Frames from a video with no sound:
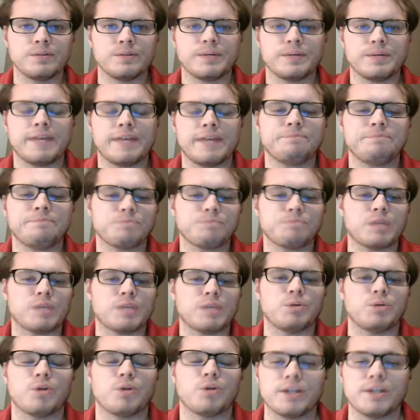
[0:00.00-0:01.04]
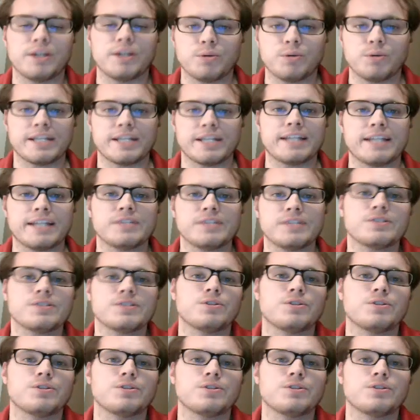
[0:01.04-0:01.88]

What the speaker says: Okay, and we already know what that is.